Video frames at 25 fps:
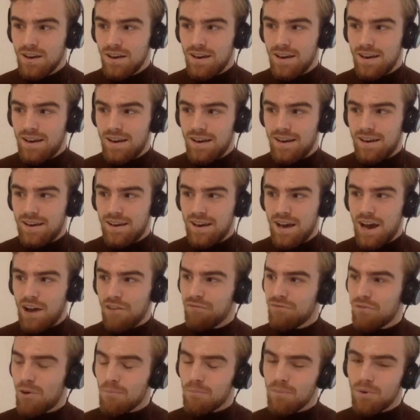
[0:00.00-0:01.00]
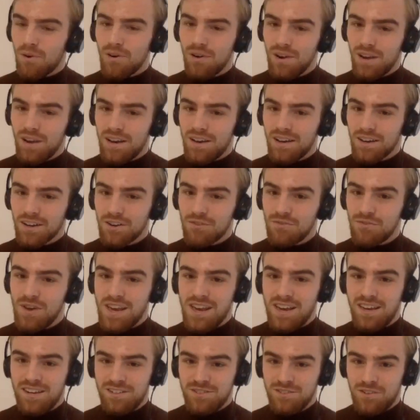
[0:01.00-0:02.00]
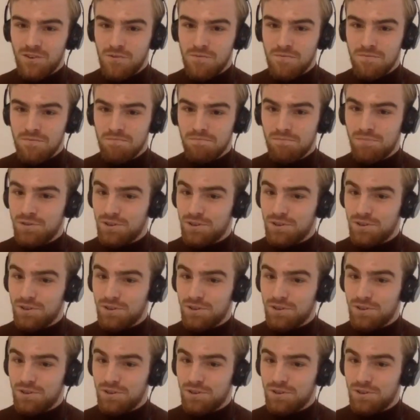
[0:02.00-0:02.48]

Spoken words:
a footballer creating his own